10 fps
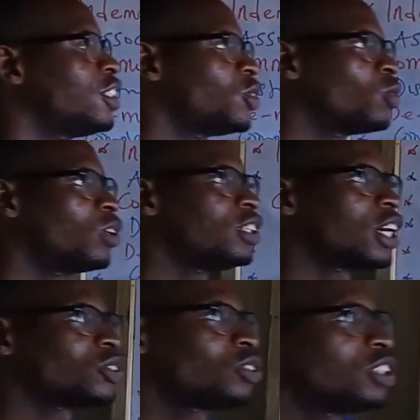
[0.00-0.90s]
is what
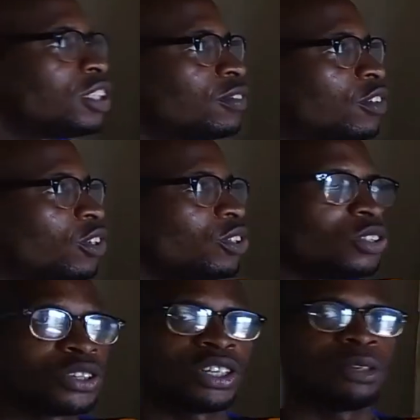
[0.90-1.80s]
the associative law is
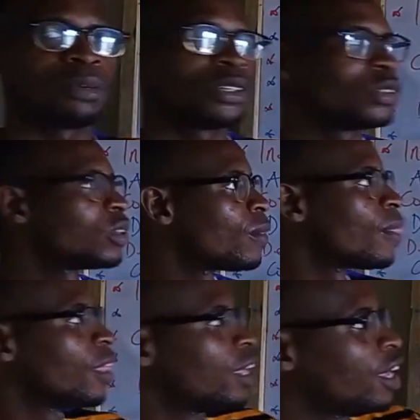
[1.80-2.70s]
talking about.
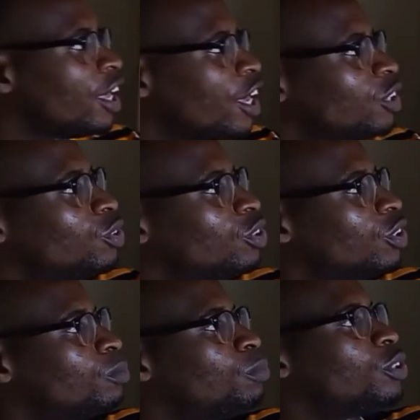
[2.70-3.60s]
A
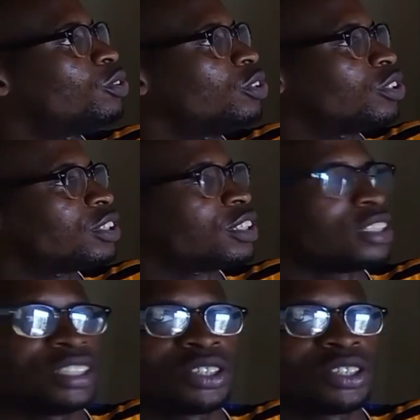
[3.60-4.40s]
union B union C is